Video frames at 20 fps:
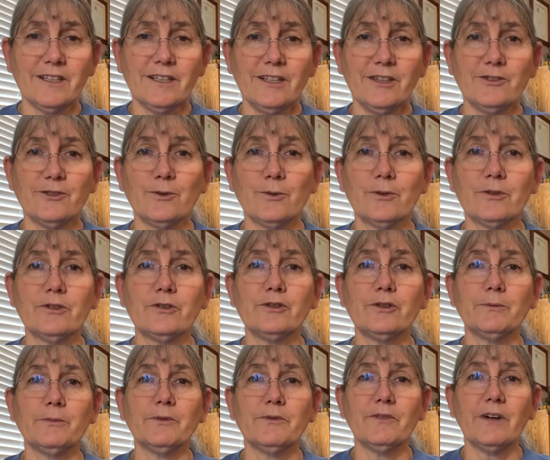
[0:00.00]
is in order
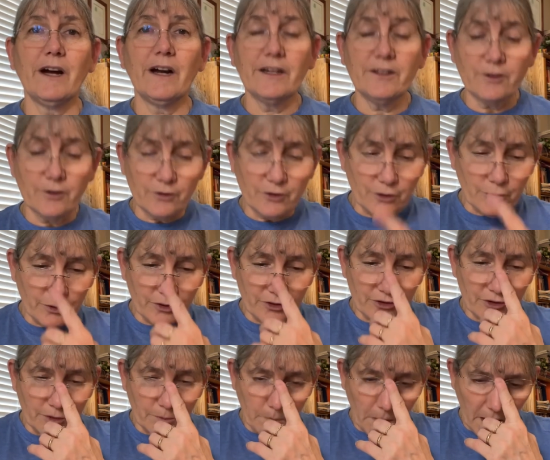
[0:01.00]
to provide those
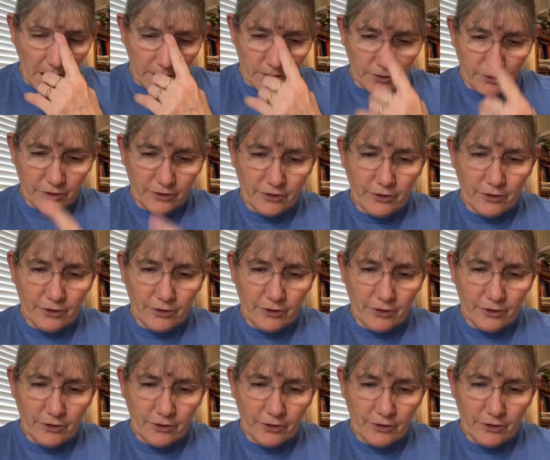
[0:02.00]
Christian models.